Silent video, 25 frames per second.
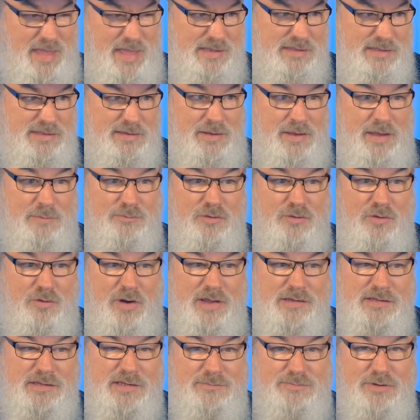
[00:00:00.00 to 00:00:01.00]
think I'm
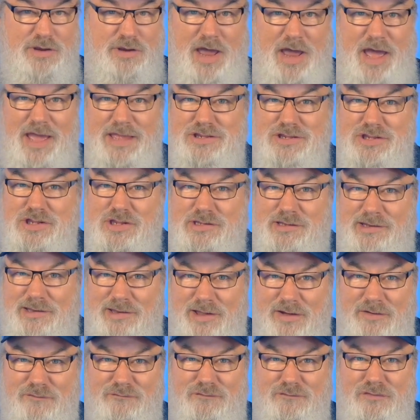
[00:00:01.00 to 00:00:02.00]
crazy, but I just
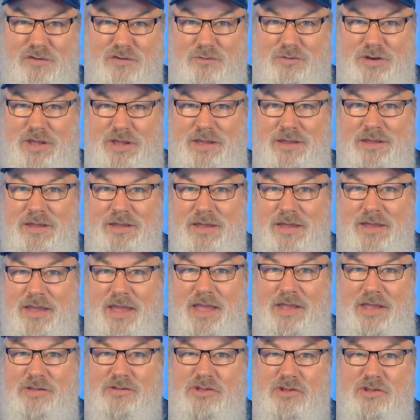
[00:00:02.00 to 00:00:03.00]
love Tony.
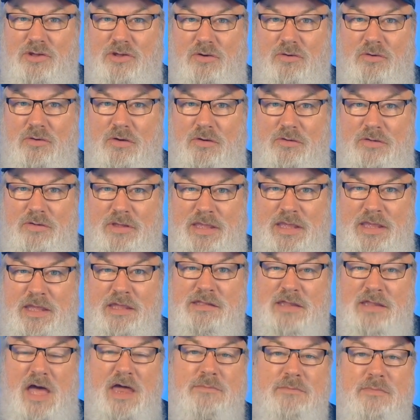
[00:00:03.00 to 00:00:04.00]
And so
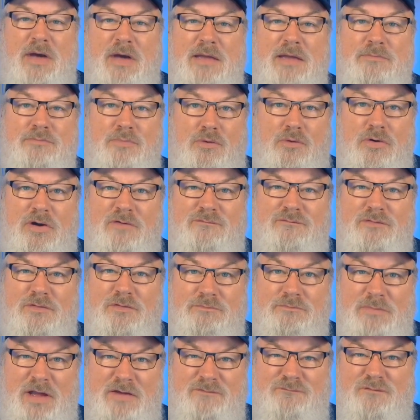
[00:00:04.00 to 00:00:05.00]
he's on my board of
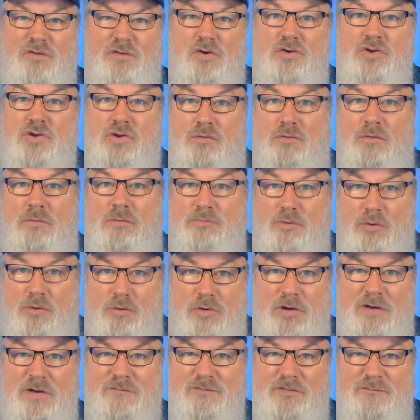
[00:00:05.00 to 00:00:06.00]
it, my virtual
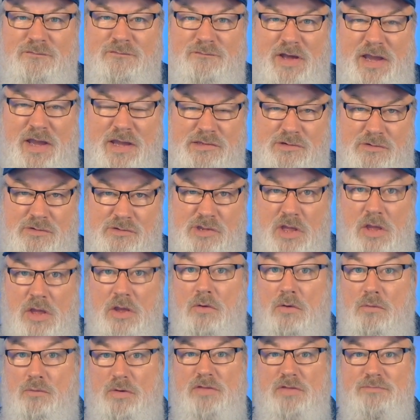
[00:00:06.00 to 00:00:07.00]
board of advisors,
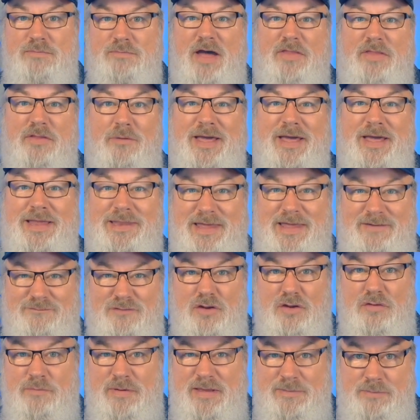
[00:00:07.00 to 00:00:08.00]
with, by the way,
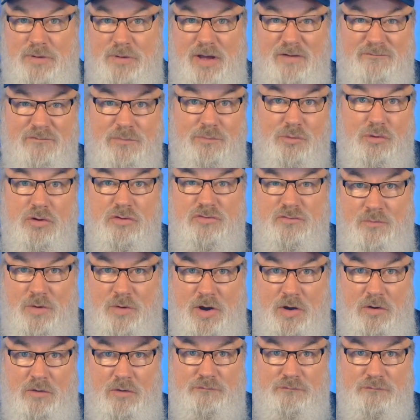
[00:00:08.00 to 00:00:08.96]
11 other people. I have a board of 12.